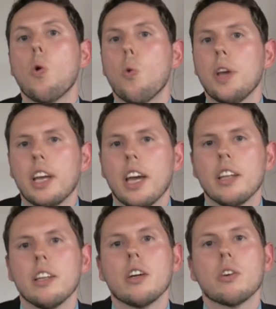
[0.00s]
We
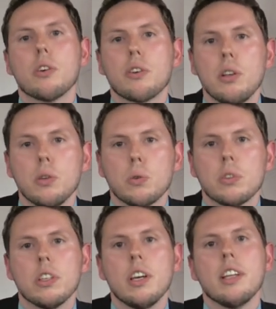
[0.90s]
can
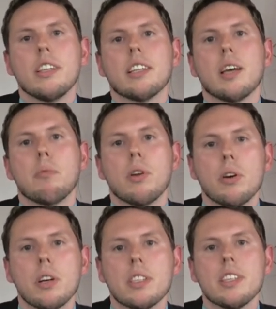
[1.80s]
conclude that
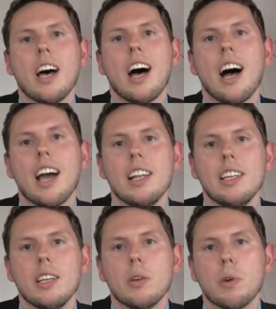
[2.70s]
employers
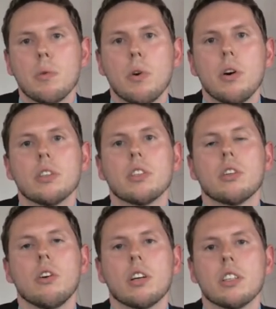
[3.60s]
highly reward
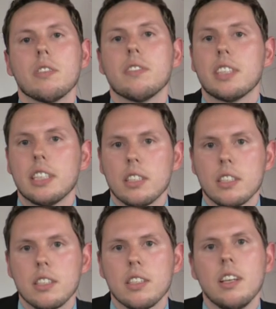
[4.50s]
cognitive
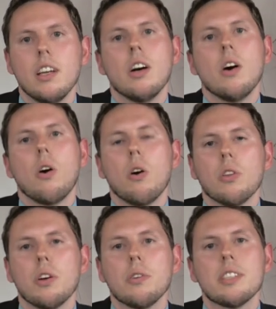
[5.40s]
skills,
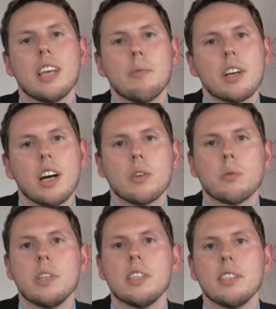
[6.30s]
although some
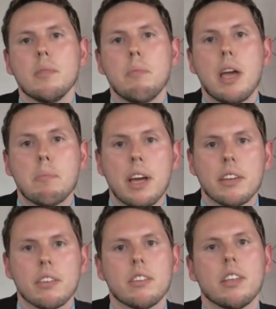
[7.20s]
countries pay
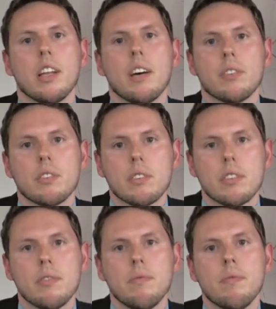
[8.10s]
better than others.
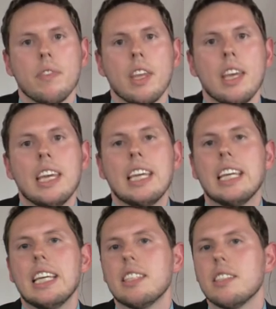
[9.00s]

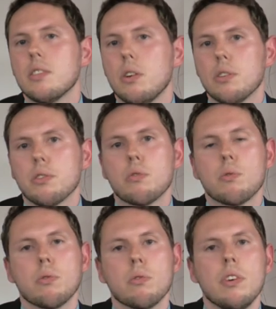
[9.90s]
Is this also
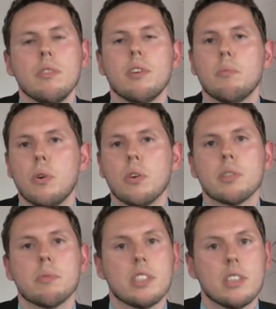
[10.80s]
true for more
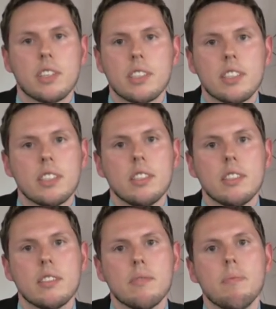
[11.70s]
specific
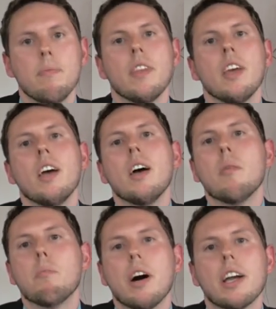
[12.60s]
skills?
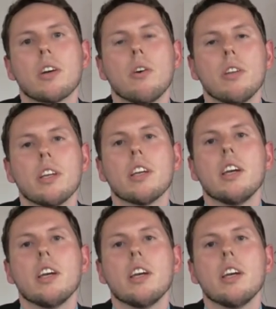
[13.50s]
My colleague